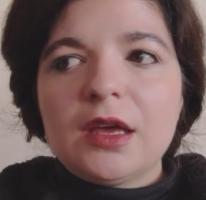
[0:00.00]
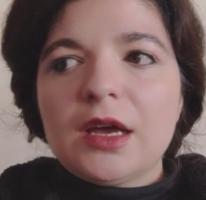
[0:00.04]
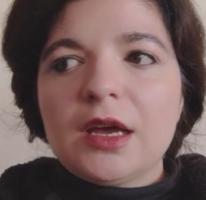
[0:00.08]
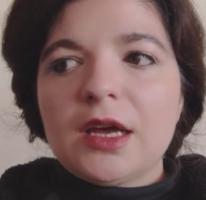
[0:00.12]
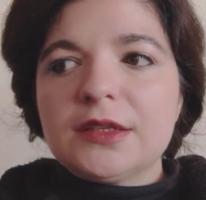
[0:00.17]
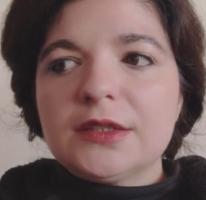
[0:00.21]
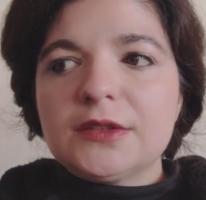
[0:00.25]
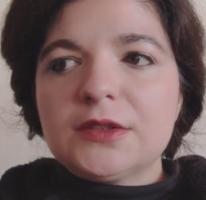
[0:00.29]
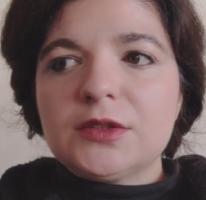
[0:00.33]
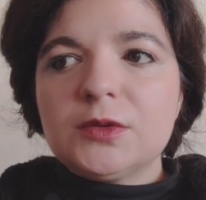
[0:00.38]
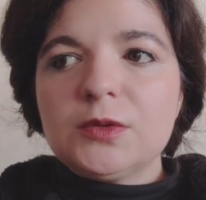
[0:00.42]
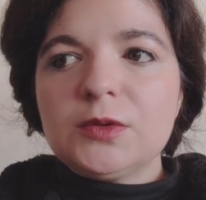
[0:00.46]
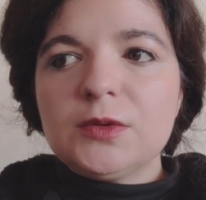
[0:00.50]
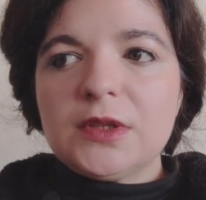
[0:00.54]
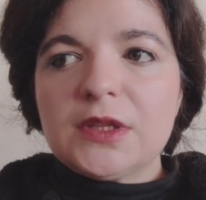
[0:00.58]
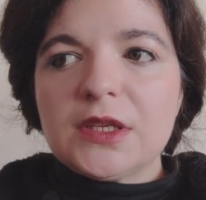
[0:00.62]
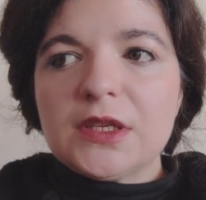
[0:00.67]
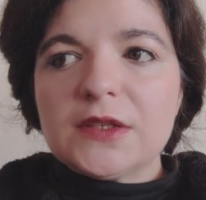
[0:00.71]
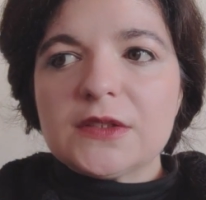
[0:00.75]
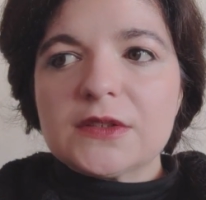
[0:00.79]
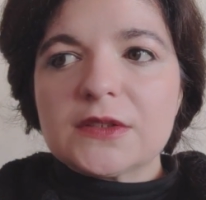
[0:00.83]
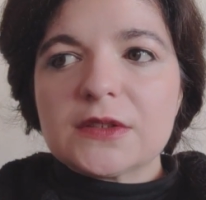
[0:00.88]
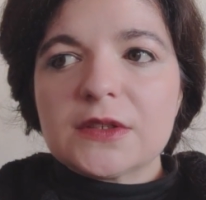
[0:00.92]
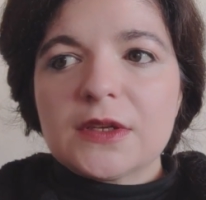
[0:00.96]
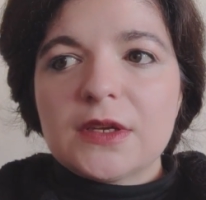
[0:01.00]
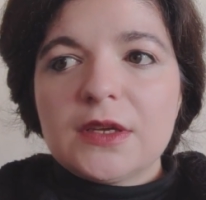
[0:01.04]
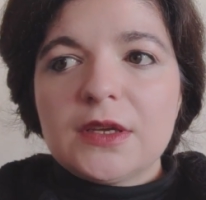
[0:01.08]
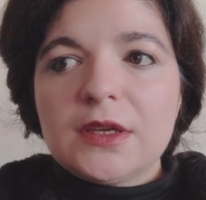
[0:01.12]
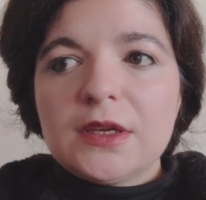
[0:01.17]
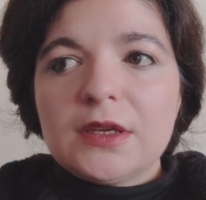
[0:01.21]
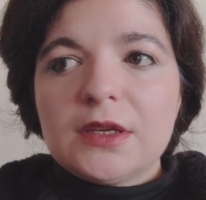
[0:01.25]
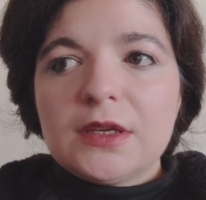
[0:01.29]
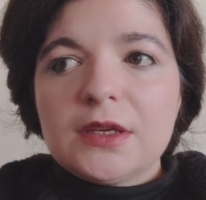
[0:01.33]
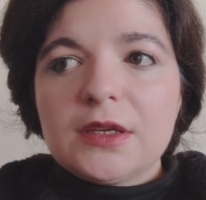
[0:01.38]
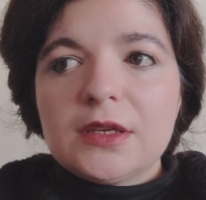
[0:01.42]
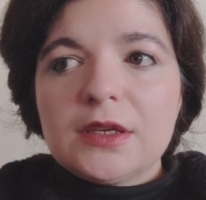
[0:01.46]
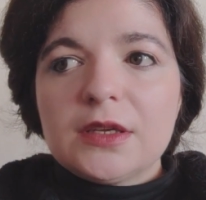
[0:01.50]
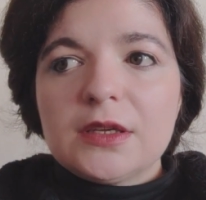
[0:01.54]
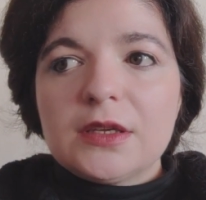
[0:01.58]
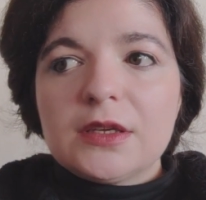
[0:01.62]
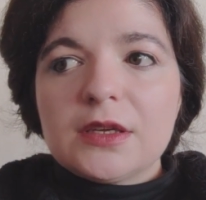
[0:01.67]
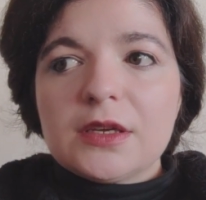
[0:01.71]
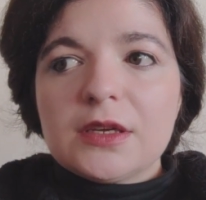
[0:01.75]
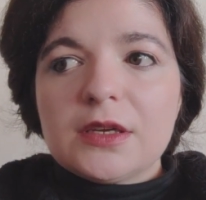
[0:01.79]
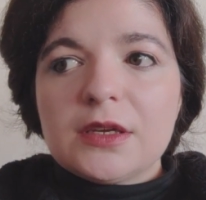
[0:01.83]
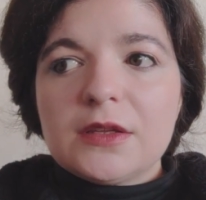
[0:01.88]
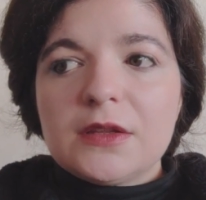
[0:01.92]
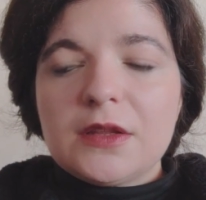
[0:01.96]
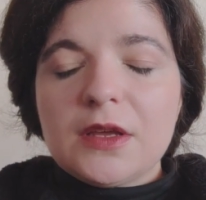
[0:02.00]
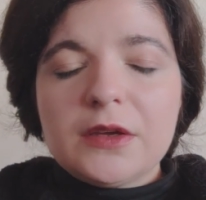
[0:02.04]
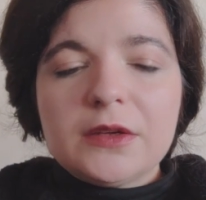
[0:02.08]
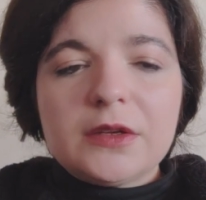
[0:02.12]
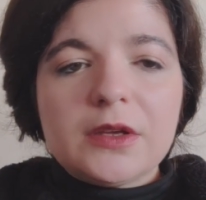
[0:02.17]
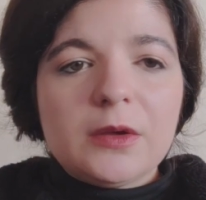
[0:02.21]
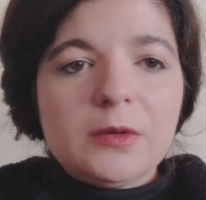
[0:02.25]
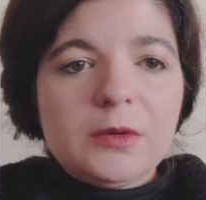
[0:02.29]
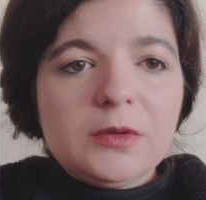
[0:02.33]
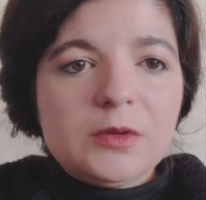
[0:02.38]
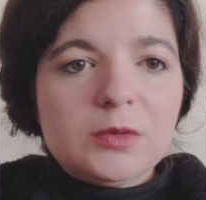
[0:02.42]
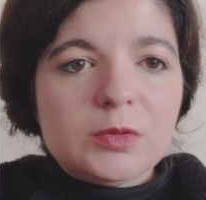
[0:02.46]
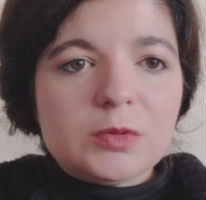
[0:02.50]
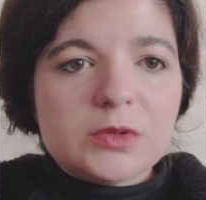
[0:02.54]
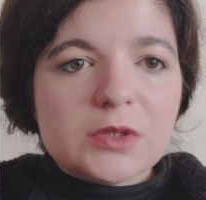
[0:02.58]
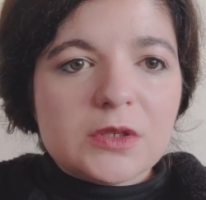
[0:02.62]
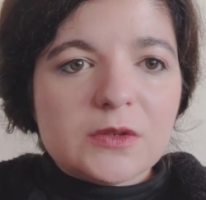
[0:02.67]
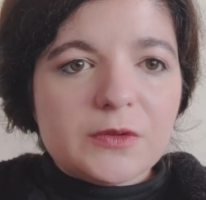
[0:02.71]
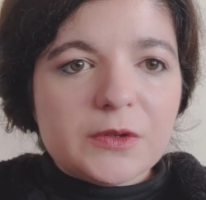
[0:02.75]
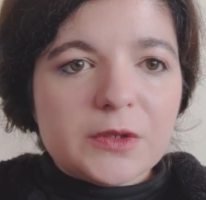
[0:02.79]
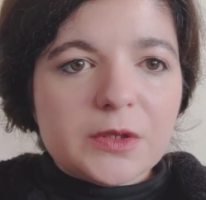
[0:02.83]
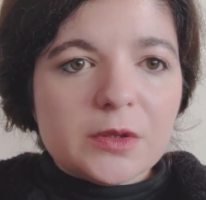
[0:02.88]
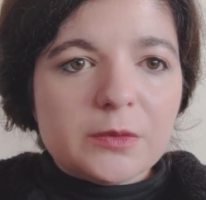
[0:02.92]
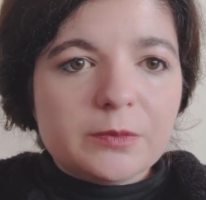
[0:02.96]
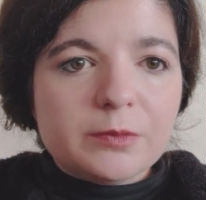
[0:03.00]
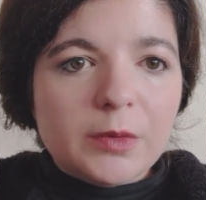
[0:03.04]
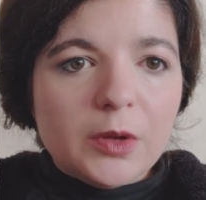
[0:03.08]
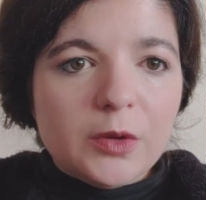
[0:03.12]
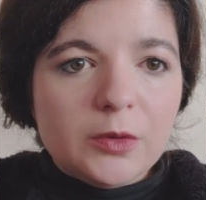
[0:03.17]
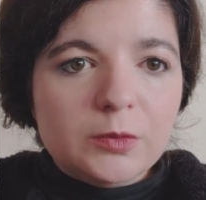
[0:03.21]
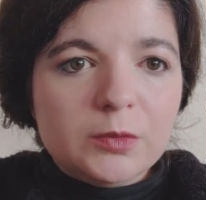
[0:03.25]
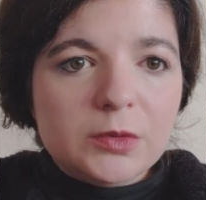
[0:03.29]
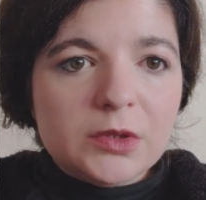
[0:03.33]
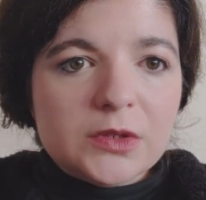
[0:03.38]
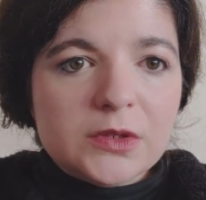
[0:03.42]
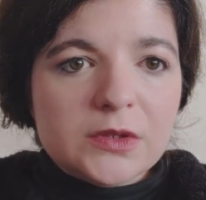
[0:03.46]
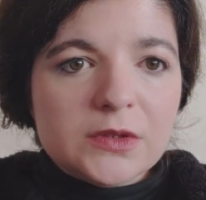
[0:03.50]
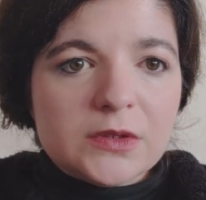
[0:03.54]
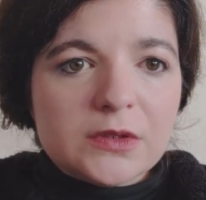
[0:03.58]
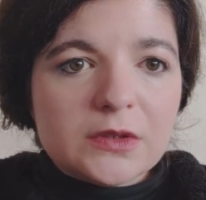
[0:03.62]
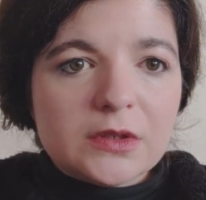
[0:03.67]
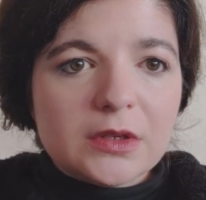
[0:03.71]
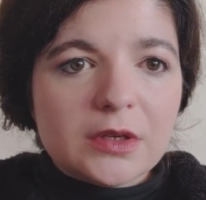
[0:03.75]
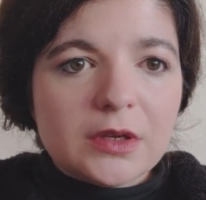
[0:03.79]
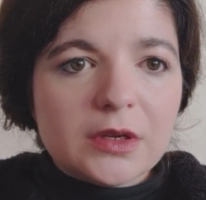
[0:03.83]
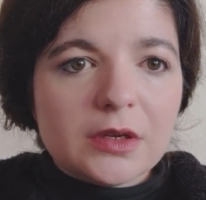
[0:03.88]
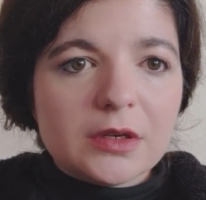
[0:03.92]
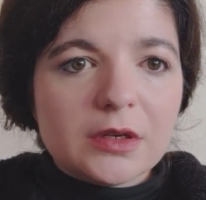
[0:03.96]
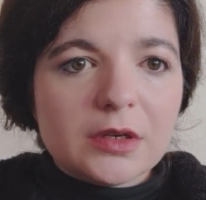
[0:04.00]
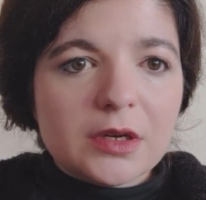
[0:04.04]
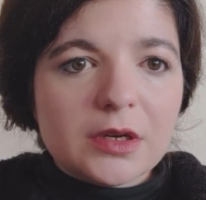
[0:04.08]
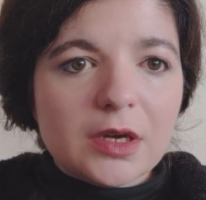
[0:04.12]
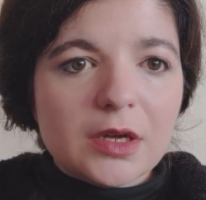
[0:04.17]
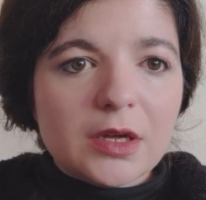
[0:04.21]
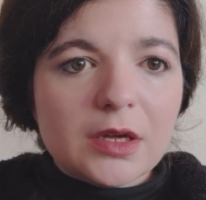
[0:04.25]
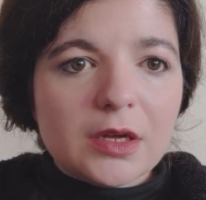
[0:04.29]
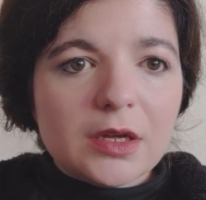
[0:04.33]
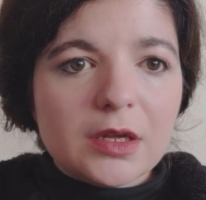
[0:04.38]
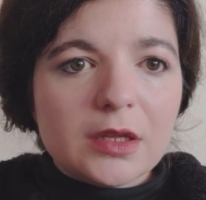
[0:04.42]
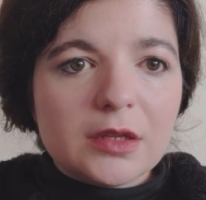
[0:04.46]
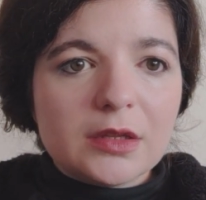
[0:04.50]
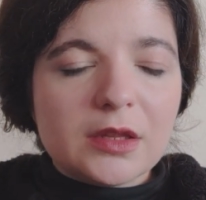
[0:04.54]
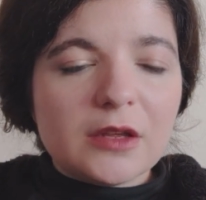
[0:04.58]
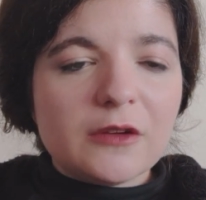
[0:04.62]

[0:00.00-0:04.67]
And the truth is, they're going through a difficult moment. The